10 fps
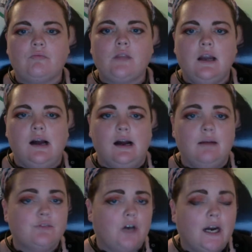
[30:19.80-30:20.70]

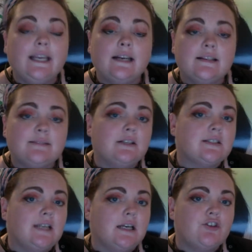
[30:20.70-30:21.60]
try and get as much
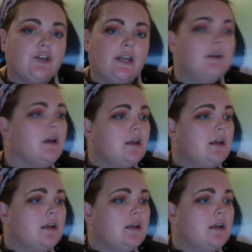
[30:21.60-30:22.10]
sun as you can,